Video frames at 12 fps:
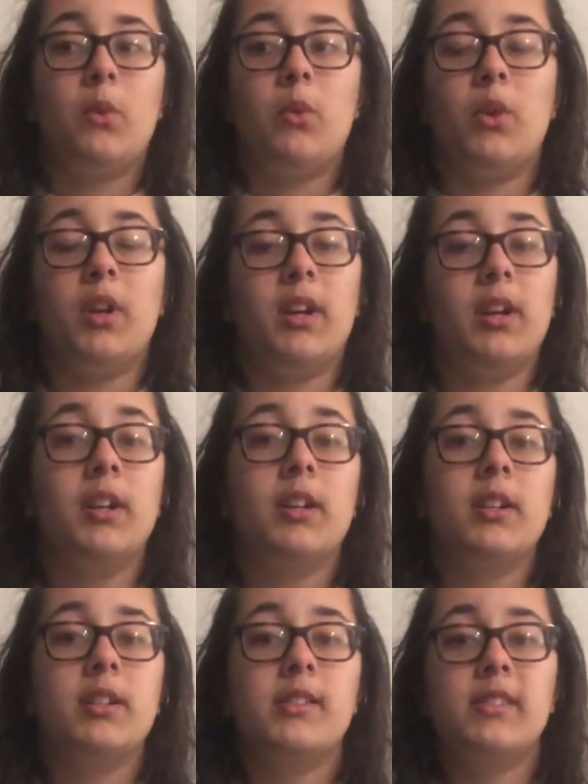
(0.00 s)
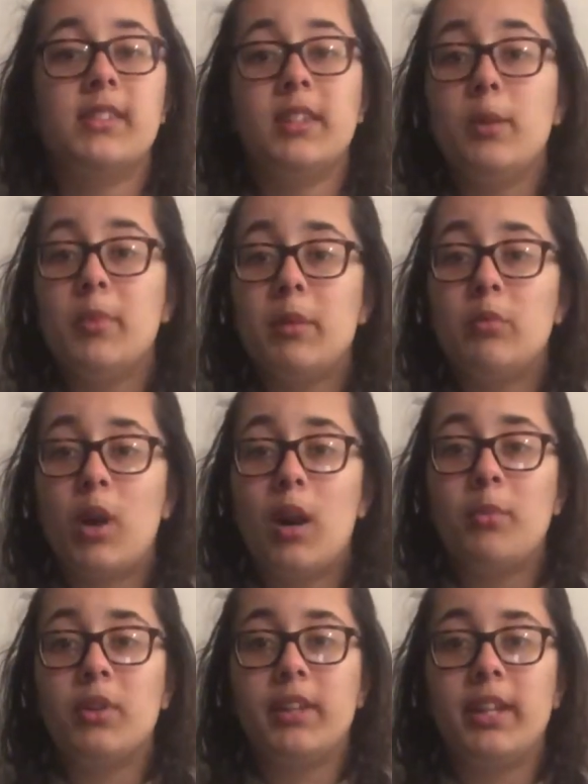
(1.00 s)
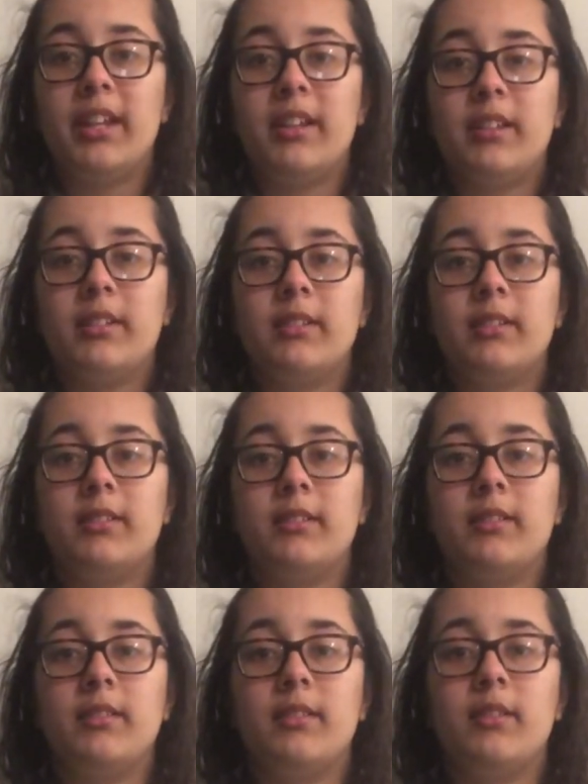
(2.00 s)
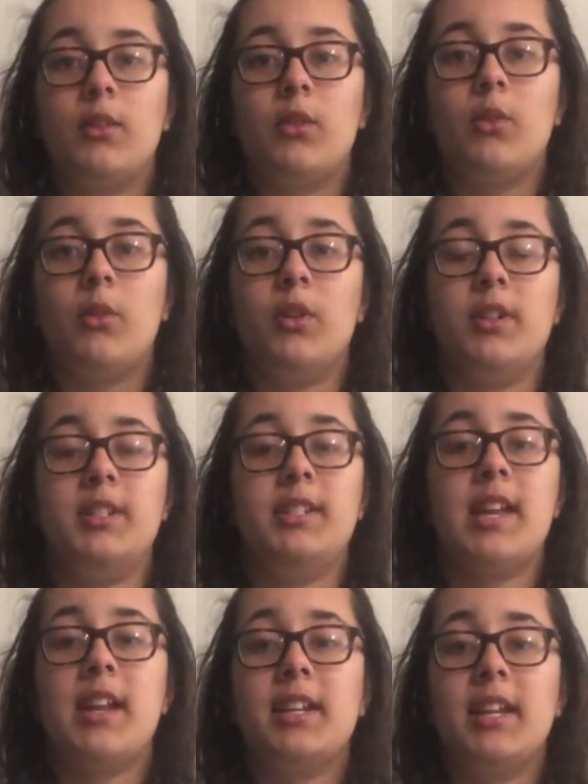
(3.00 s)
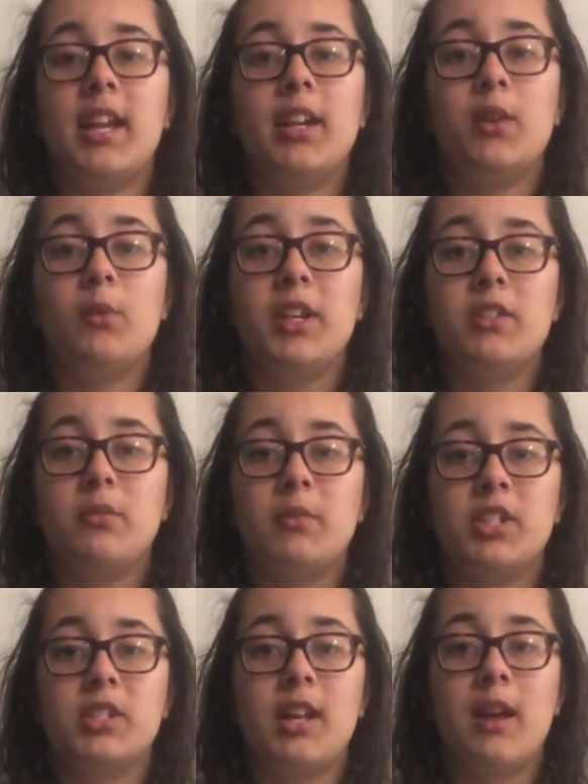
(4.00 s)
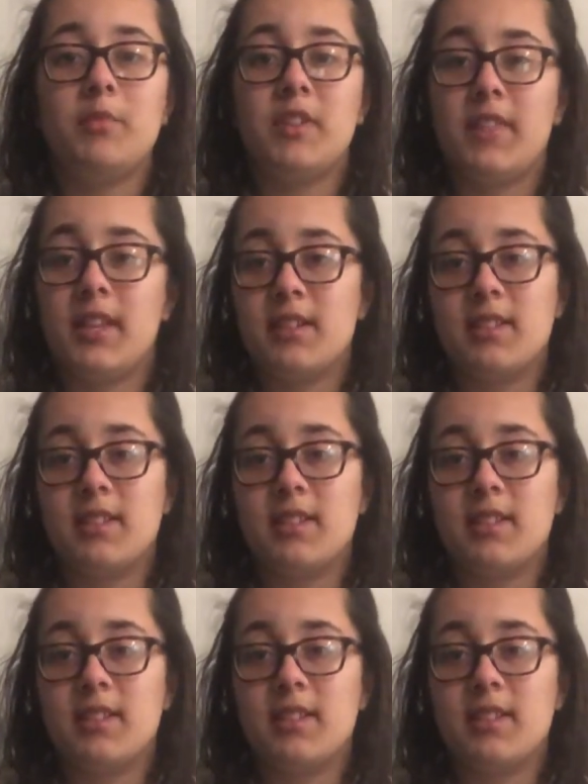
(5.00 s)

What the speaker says: or sleeping properly, or dedicating way too much time to things